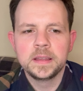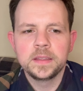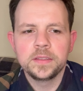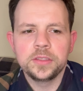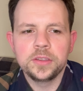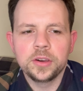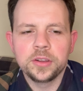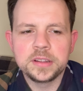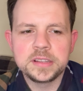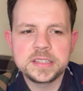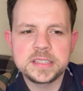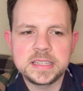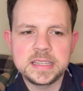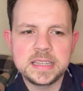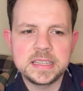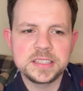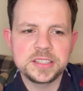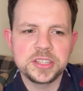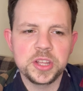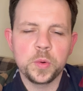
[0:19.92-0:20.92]
the honesty
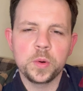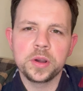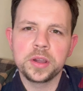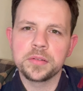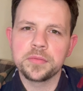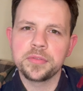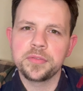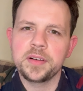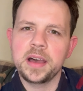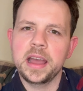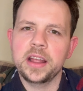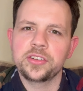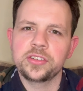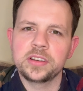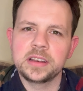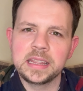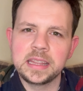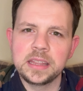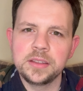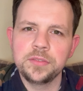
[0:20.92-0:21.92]
is no one can
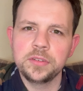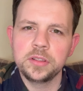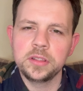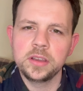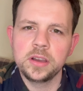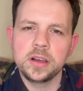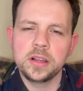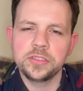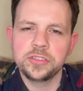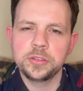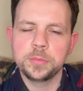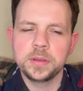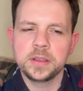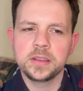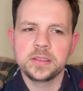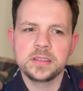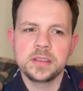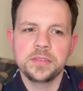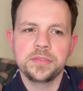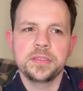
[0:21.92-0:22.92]
factually give you the answer
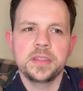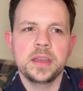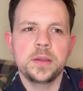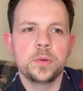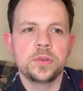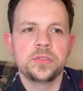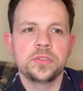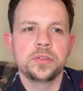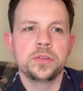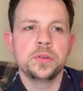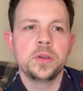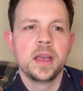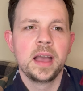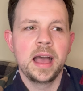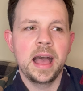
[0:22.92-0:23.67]
because if they were to